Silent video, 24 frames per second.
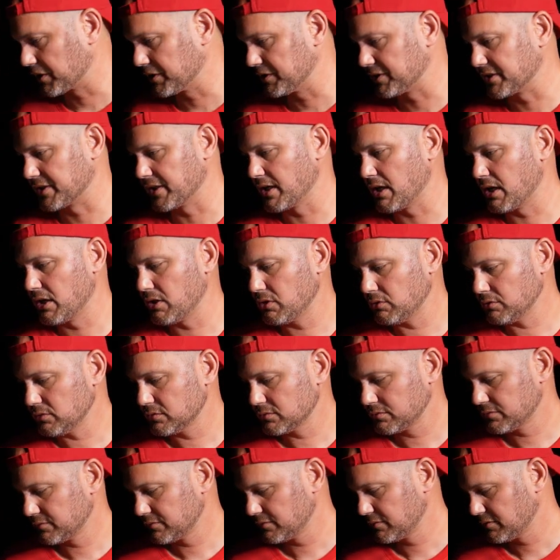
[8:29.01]
good to go.
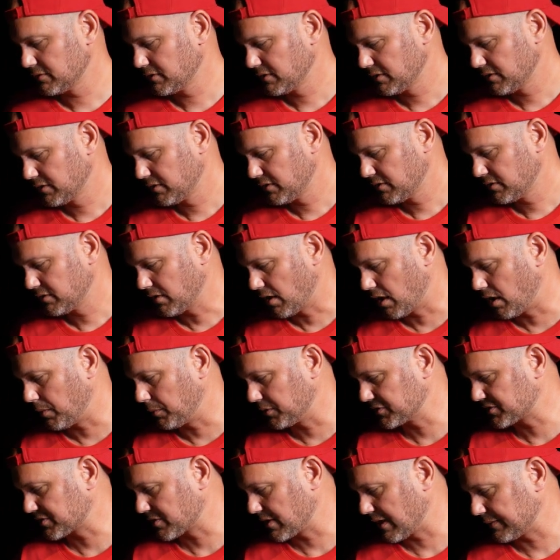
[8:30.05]

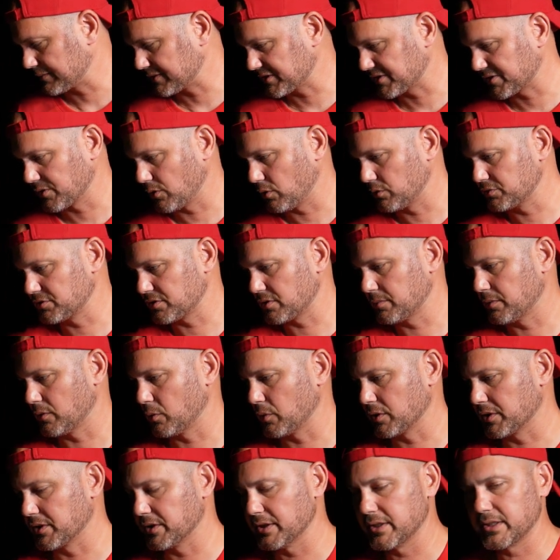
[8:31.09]
Almost dropped a soldier, but
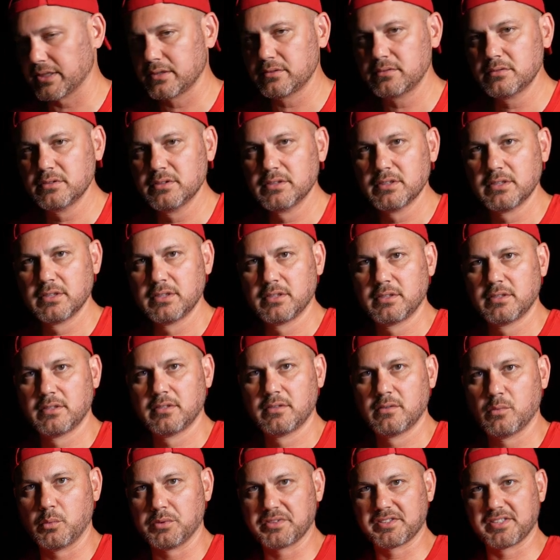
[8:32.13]
we're good.
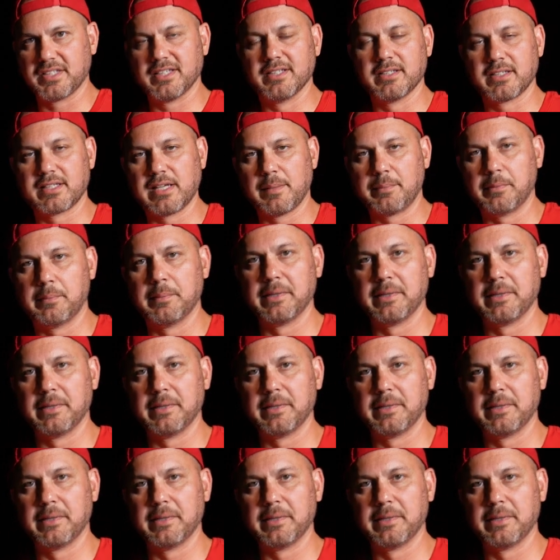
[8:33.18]
We'll see you in a couple